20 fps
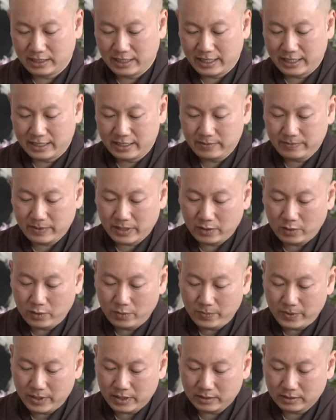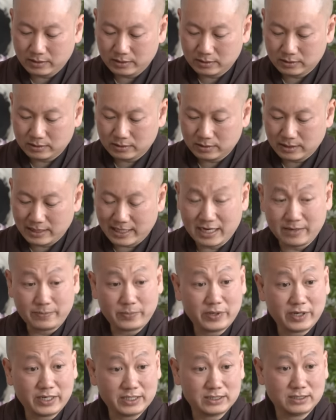and if I open like a
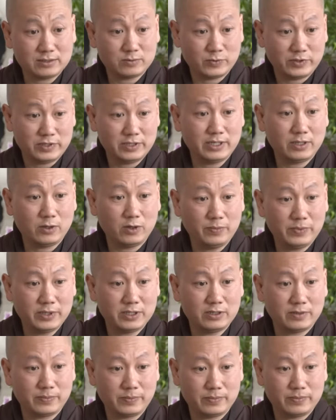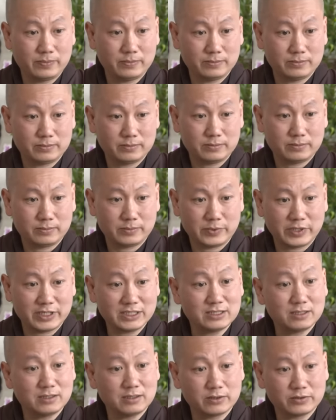present, when you open your
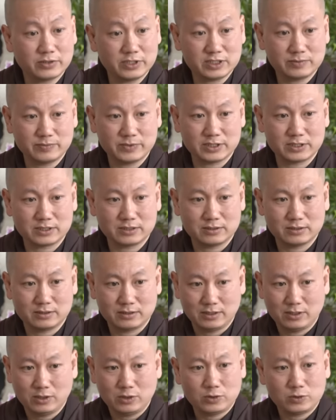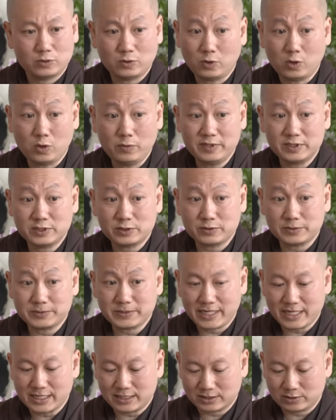present at Christmas, don't open so
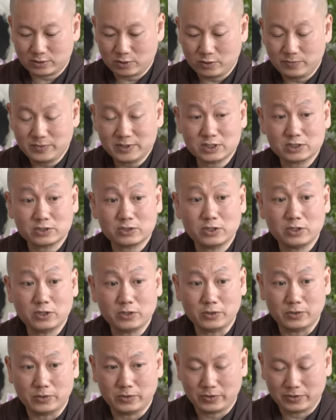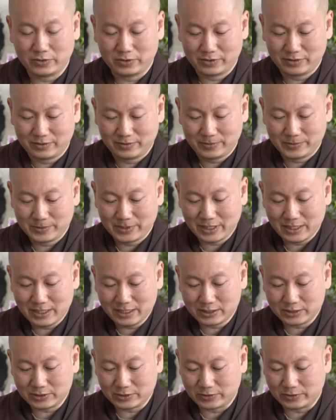fast, open slow, very
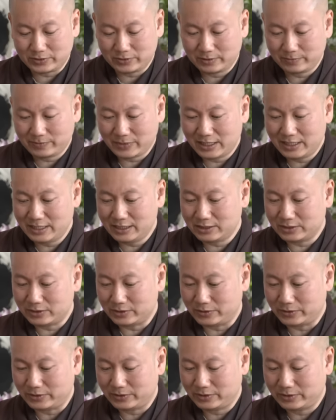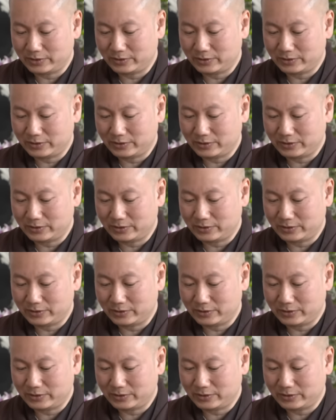little by little,